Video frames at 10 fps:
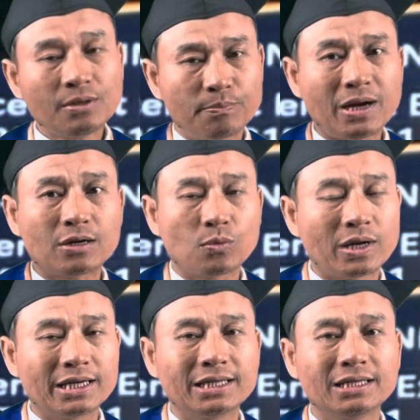But
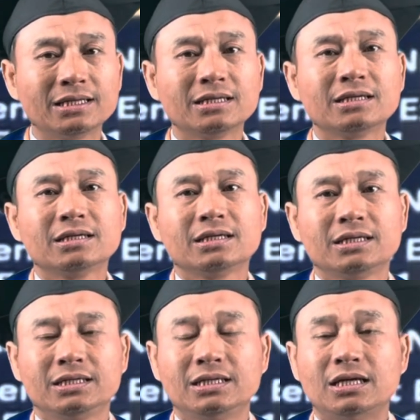one day,
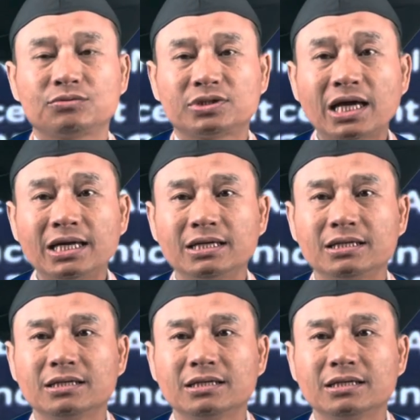he had changed.